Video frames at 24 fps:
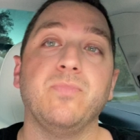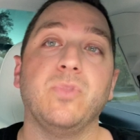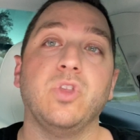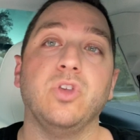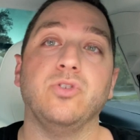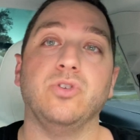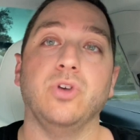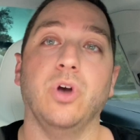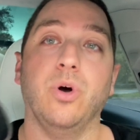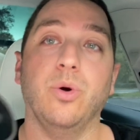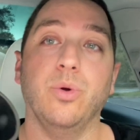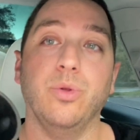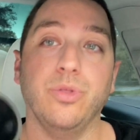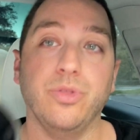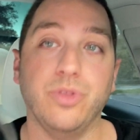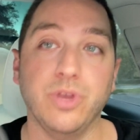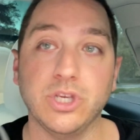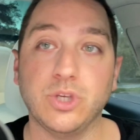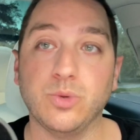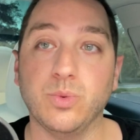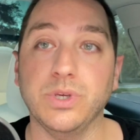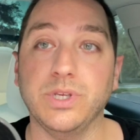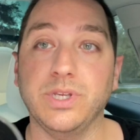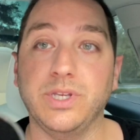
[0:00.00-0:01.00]
So
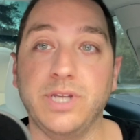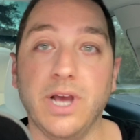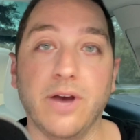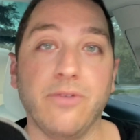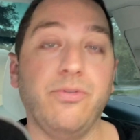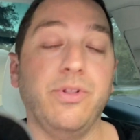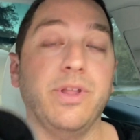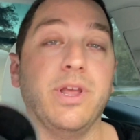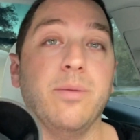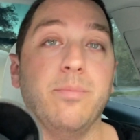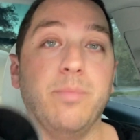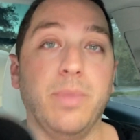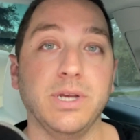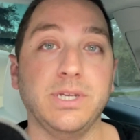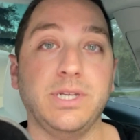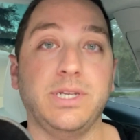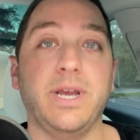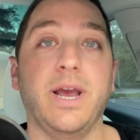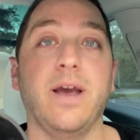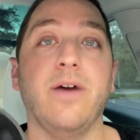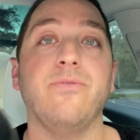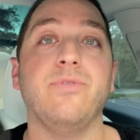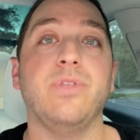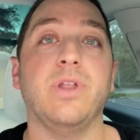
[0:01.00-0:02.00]
this was definitely a
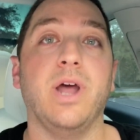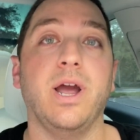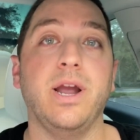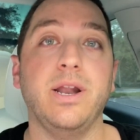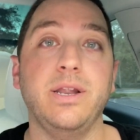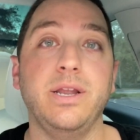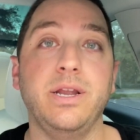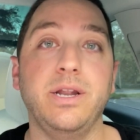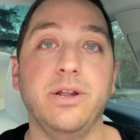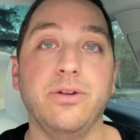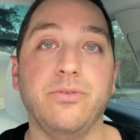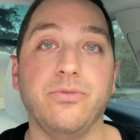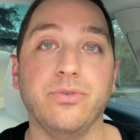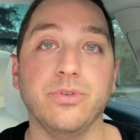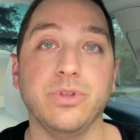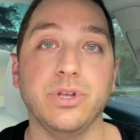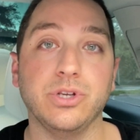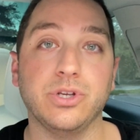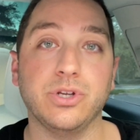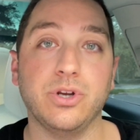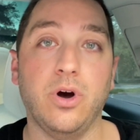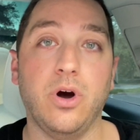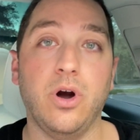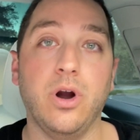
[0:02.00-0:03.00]
must-have that I needed for
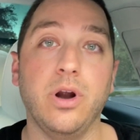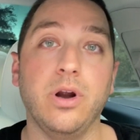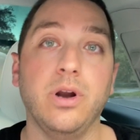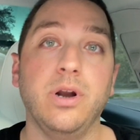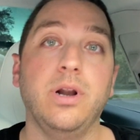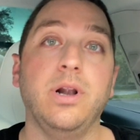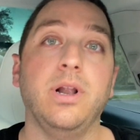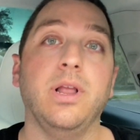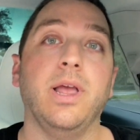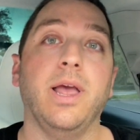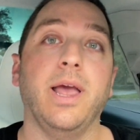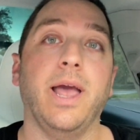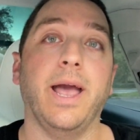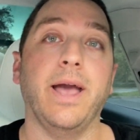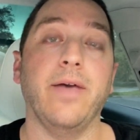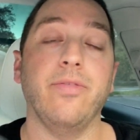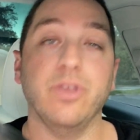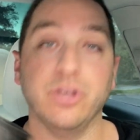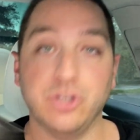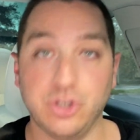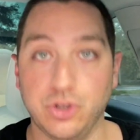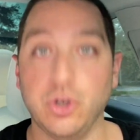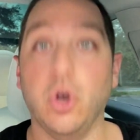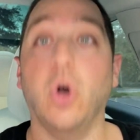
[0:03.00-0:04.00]
this car, and
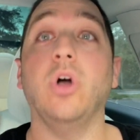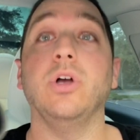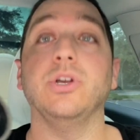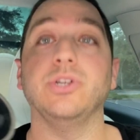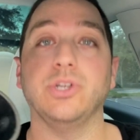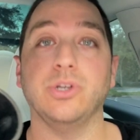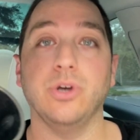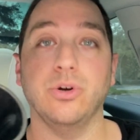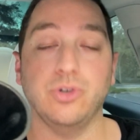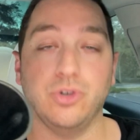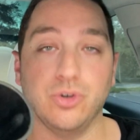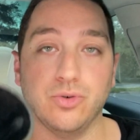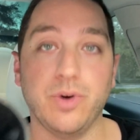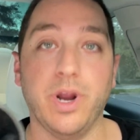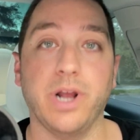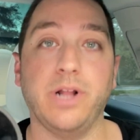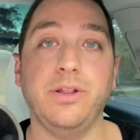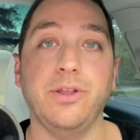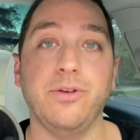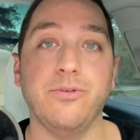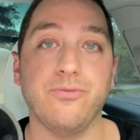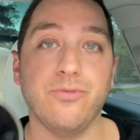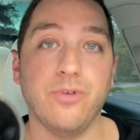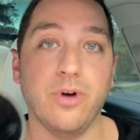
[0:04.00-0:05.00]
this is also
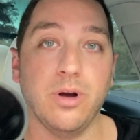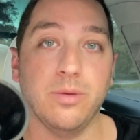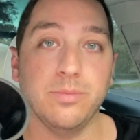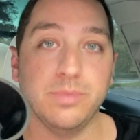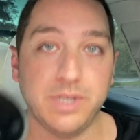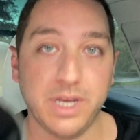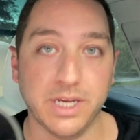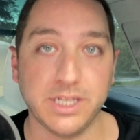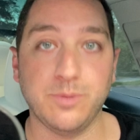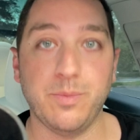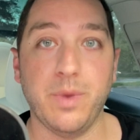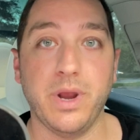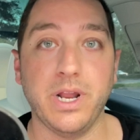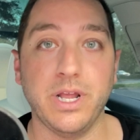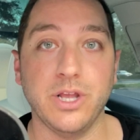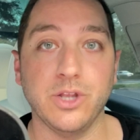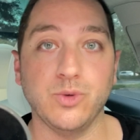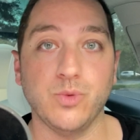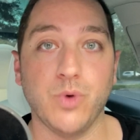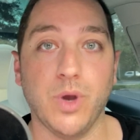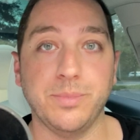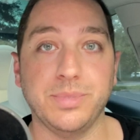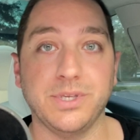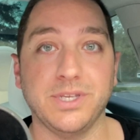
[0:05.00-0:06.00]
directly from Testmanian's
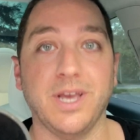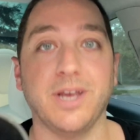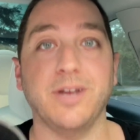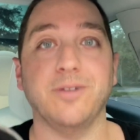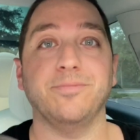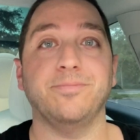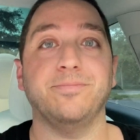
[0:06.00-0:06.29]
website.